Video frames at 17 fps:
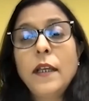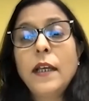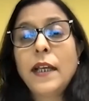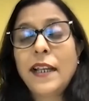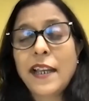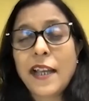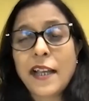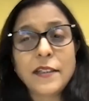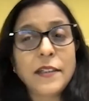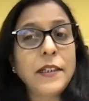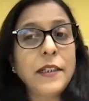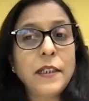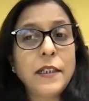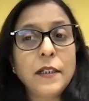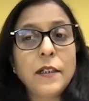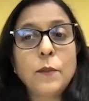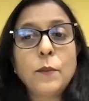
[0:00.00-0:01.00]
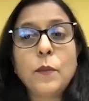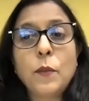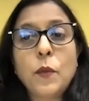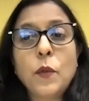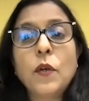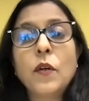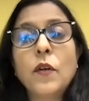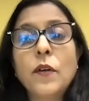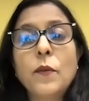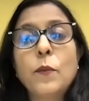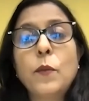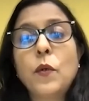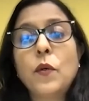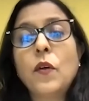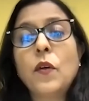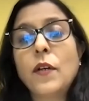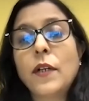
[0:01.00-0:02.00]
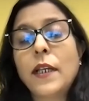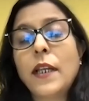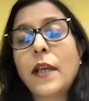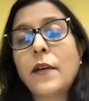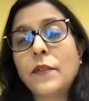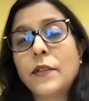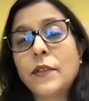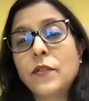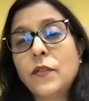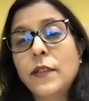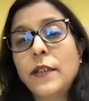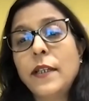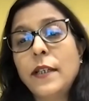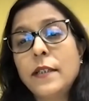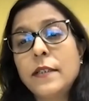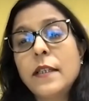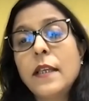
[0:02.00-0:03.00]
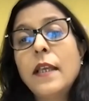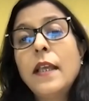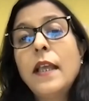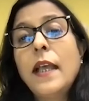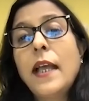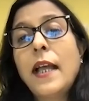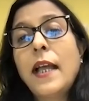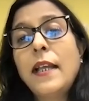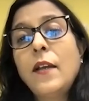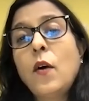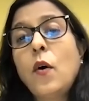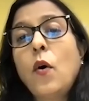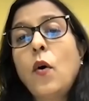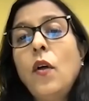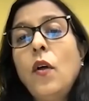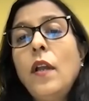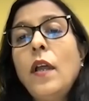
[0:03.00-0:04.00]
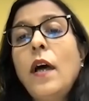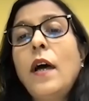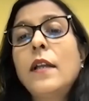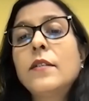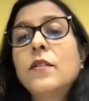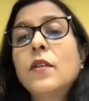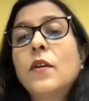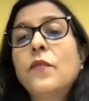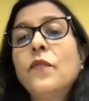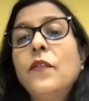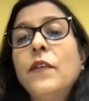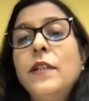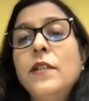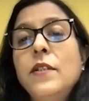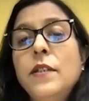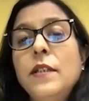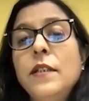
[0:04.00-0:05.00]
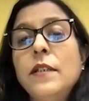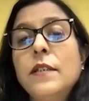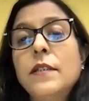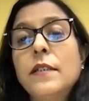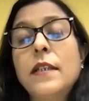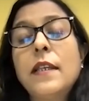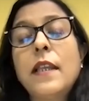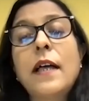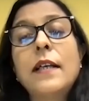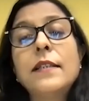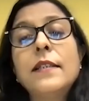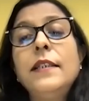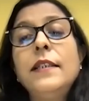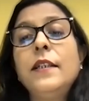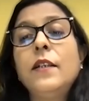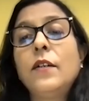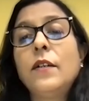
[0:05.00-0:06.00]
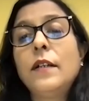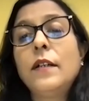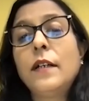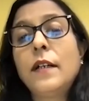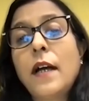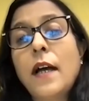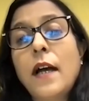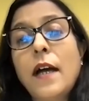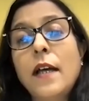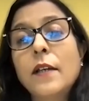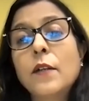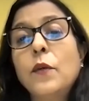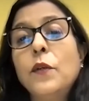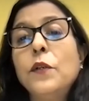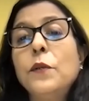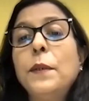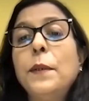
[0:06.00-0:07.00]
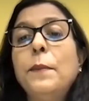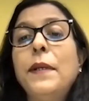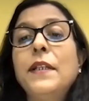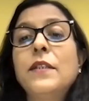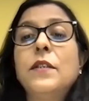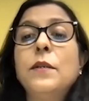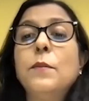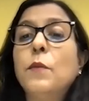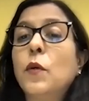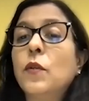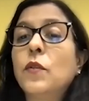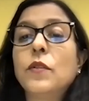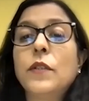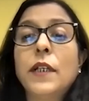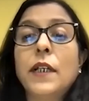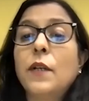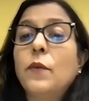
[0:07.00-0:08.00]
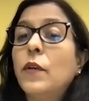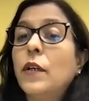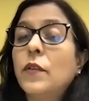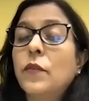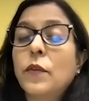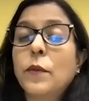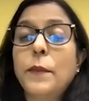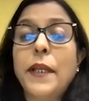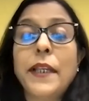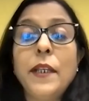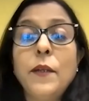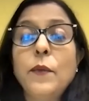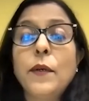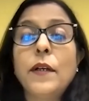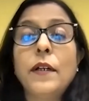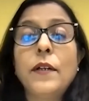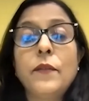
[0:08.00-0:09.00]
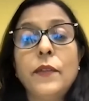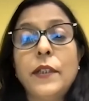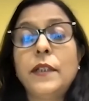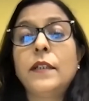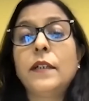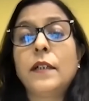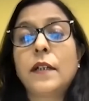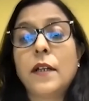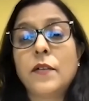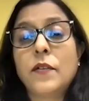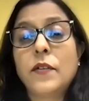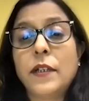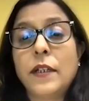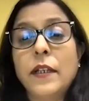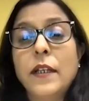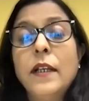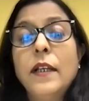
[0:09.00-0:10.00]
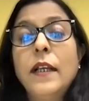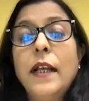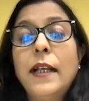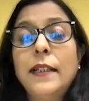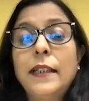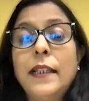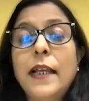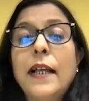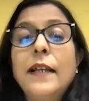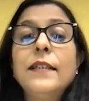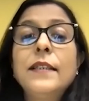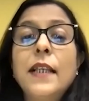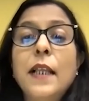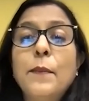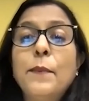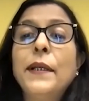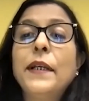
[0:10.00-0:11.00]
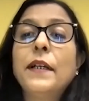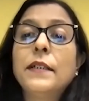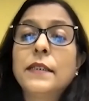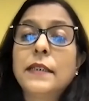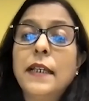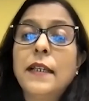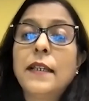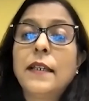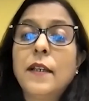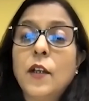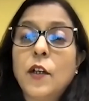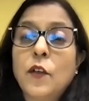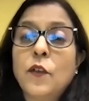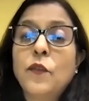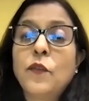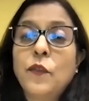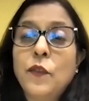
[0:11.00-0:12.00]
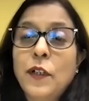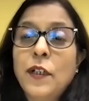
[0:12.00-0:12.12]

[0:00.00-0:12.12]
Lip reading: largely more on an average 3 days. And all our software engineers largely are going to be based remote. So they can work from anywhere within the country. And that is helping us get a lot of,